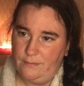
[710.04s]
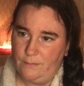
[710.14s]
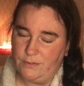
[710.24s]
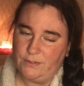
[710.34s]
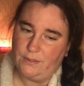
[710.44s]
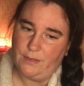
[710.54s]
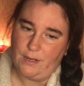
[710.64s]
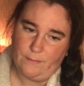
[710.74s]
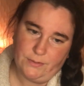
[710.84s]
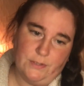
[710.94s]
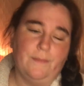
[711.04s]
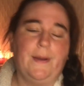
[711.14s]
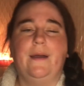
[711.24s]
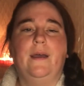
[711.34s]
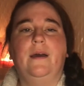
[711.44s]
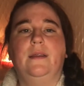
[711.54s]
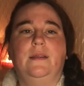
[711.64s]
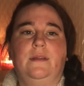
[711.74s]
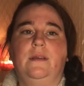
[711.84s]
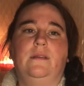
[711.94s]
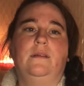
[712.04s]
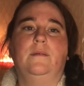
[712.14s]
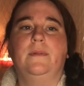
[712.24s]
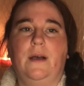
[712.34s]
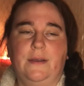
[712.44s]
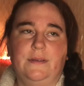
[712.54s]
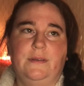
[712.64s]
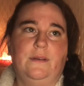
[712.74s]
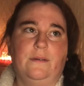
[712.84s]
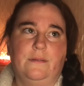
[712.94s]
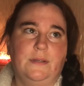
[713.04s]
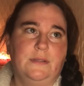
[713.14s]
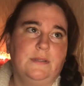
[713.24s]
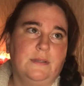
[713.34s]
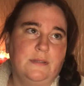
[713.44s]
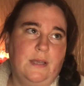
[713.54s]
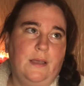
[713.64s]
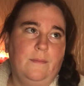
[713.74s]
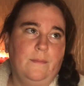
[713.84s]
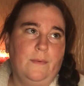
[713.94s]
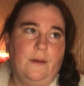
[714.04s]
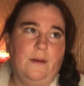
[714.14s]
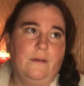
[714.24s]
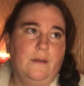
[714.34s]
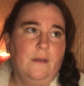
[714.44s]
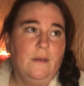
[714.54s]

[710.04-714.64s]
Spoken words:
what you're good at, what you're bad at. It applies, you know, it's the same where,